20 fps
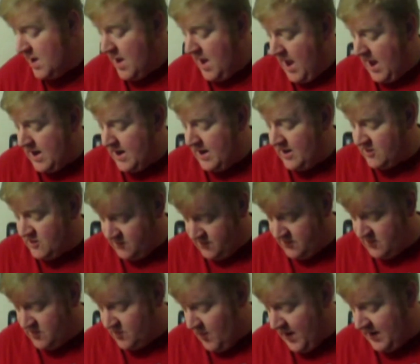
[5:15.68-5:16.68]
and it has
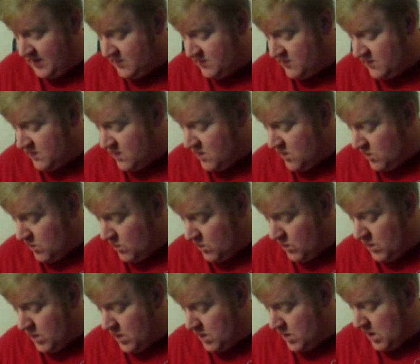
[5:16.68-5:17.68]
smite
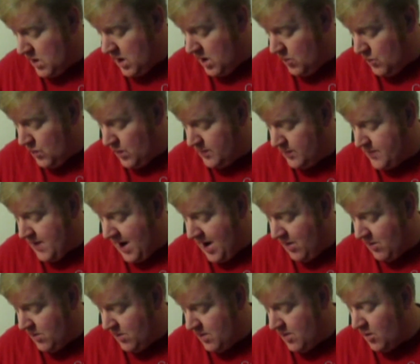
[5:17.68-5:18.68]
or 1
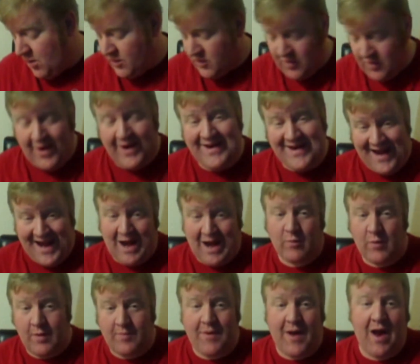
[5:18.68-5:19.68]
power, or smite
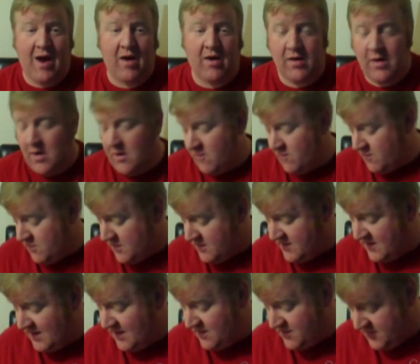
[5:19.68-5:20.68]
and 1 power from the
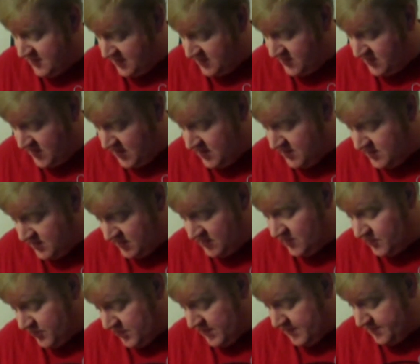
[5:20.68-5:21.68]
Telethesia
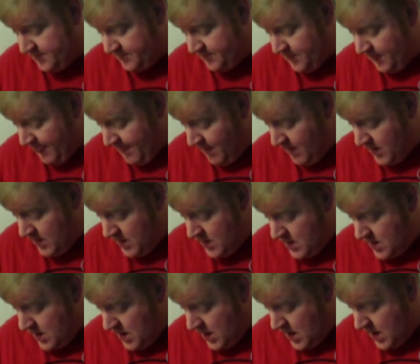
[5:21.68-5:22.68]
discipline.
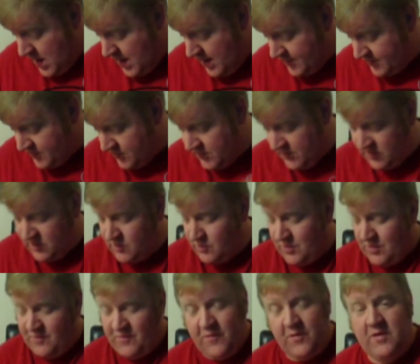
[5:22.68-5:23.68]
So this is
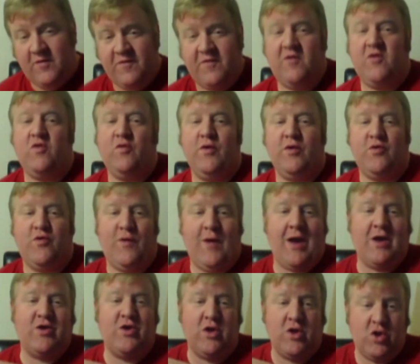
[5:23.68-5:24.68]
one of the first ones you
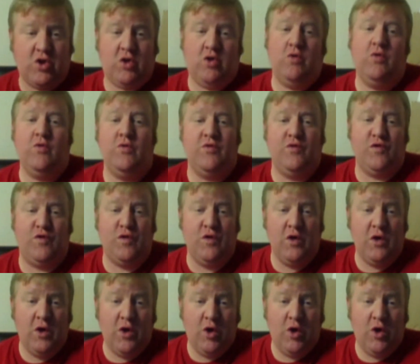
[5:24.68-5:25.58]
actually choose